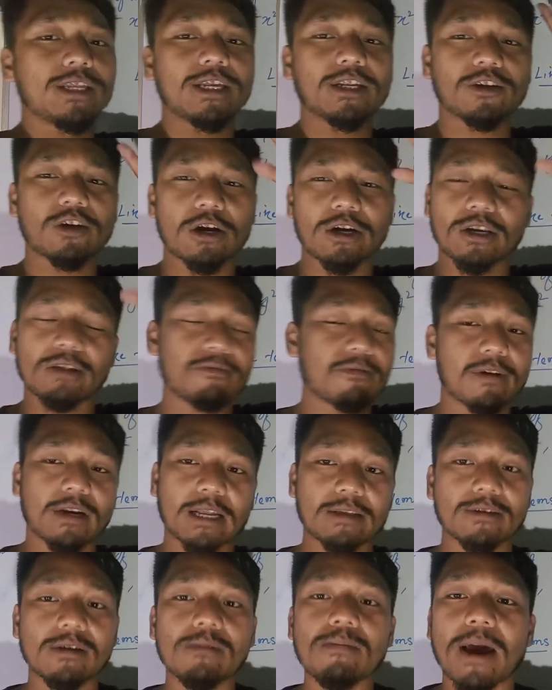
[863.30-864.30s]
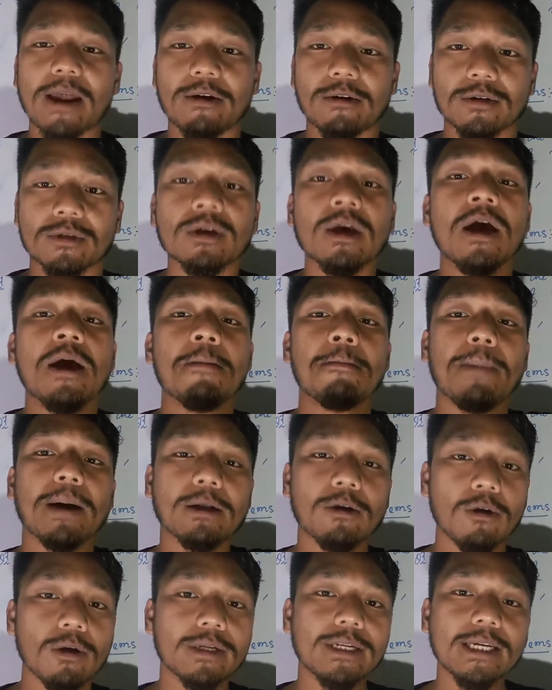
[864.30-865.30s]
30, but doesn't matter. But the
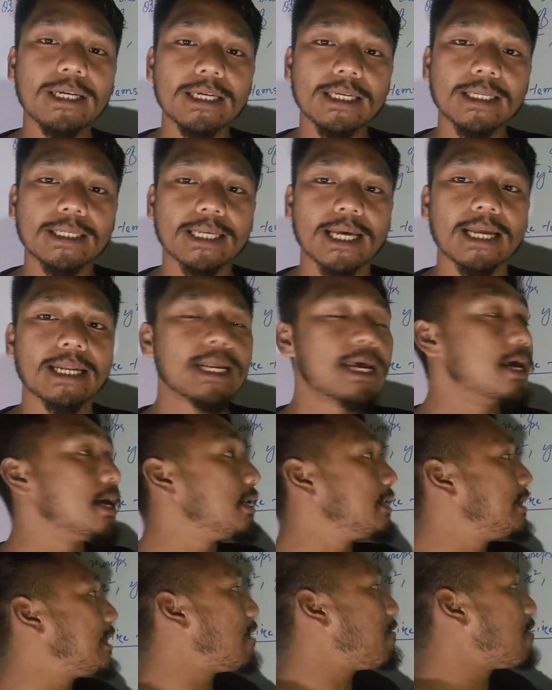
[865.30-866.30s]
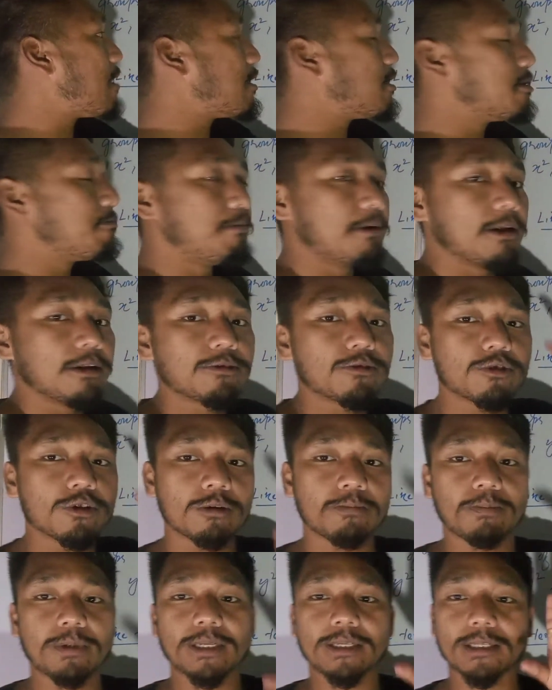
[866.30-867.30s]
whole thing is that their variables should
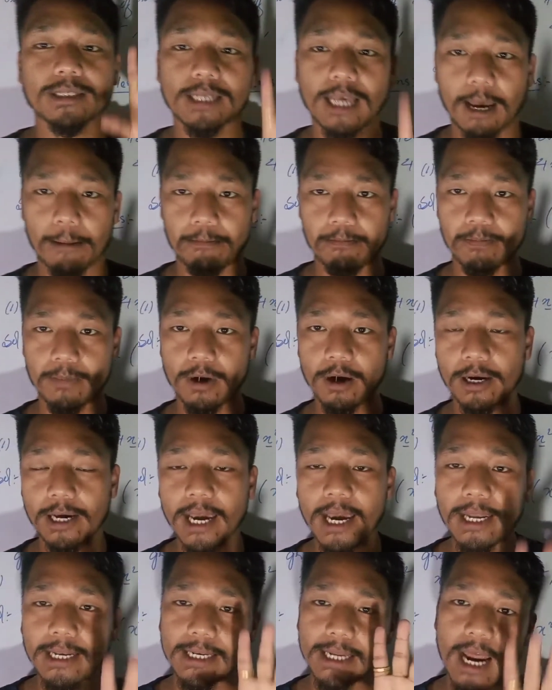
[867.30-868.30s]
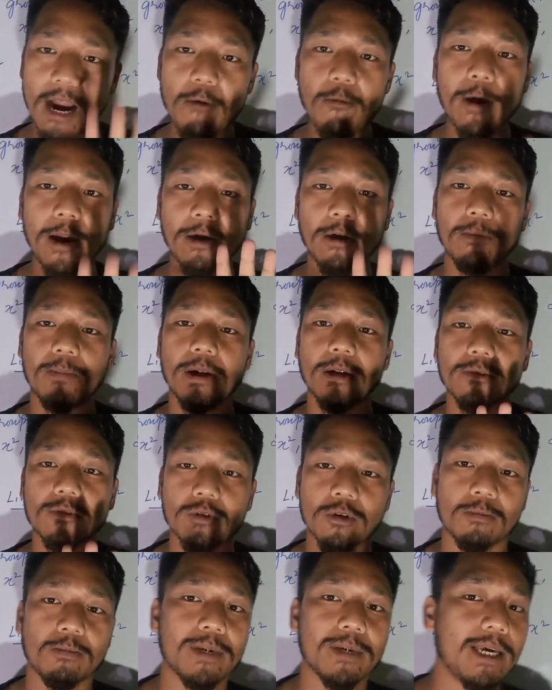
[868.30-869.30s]
be same. Okay, their variables
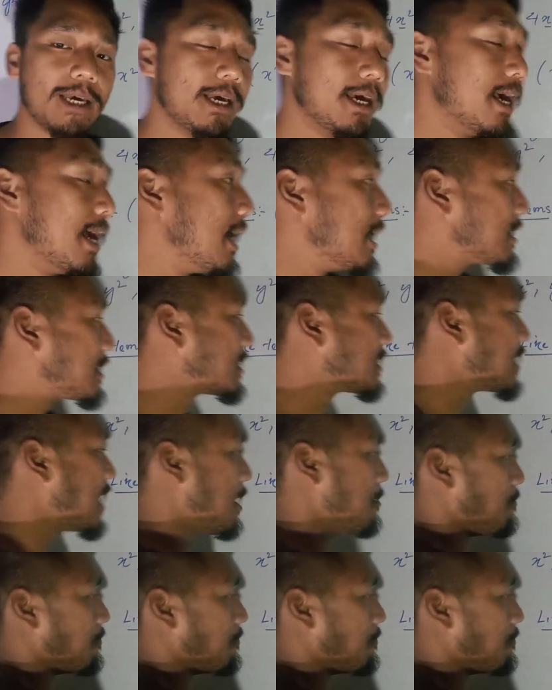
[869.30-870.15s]
should be same.